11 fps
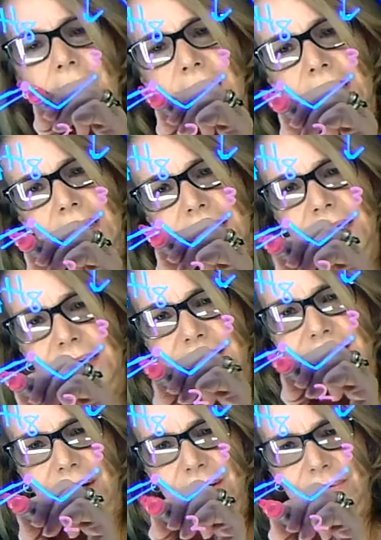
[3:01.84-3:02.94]
And the
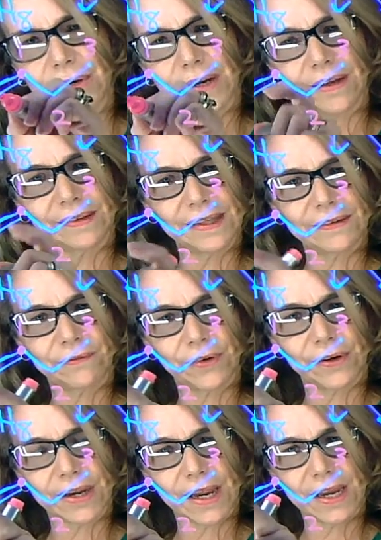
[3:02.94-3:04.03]
carbon on the
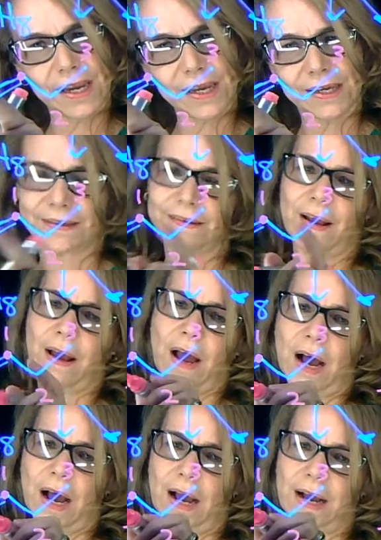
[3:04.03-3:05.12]
very end
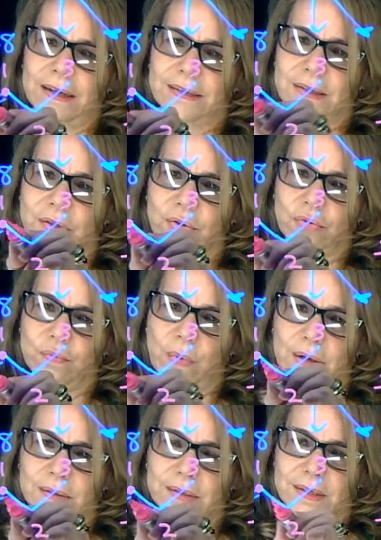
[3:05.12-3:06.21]
has 2
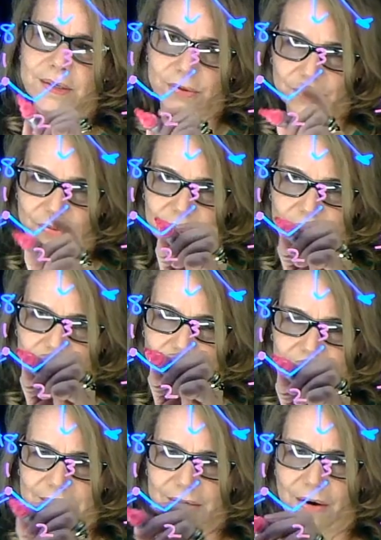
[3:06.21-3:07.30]
bonds to the
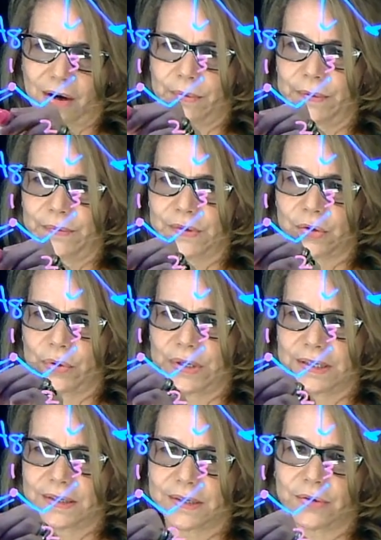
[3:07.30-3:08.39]
next carbon, so it
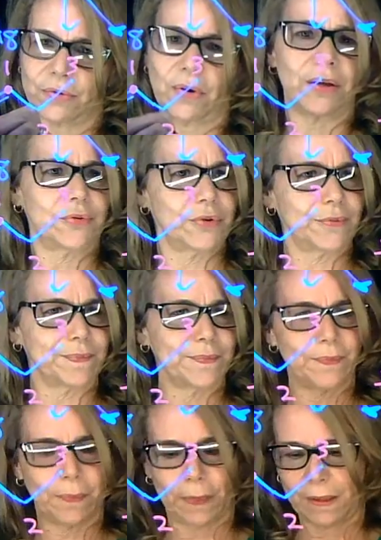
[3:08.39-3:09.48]
needs 2 hydrogen.
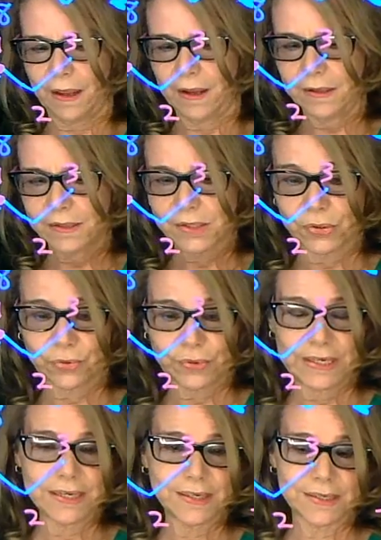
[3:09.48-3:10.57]
So
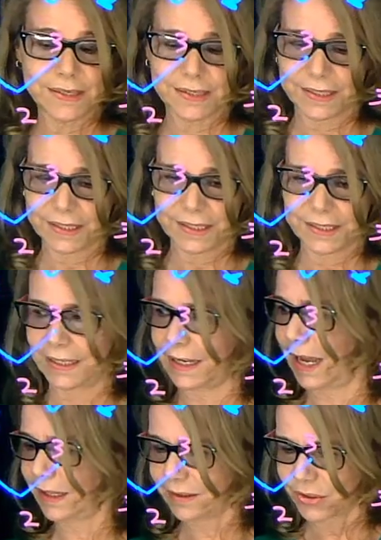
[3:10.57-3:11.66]
this is the
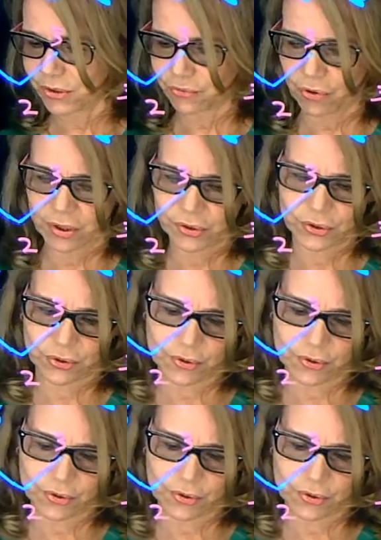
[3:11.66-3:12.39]
line structure,